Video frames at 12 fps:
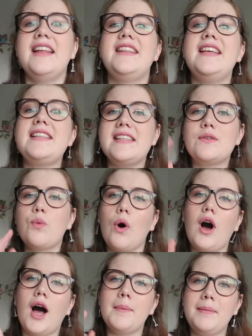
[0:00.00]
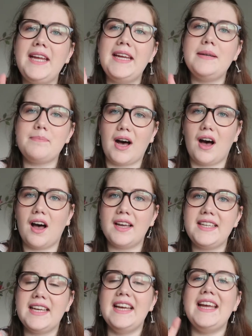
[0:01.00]
This is what I mean
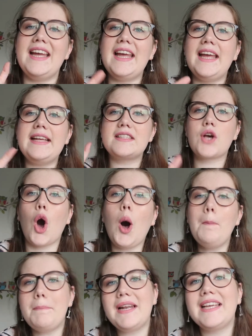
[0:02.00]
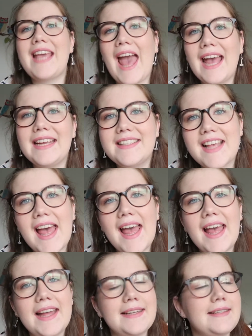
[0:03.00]
by it's
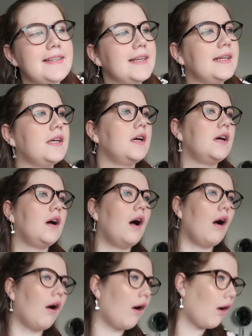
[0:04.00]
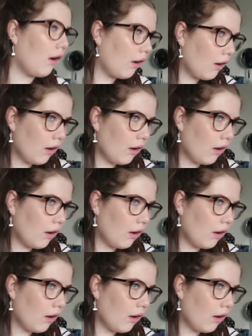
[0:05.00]
complicated. Oh.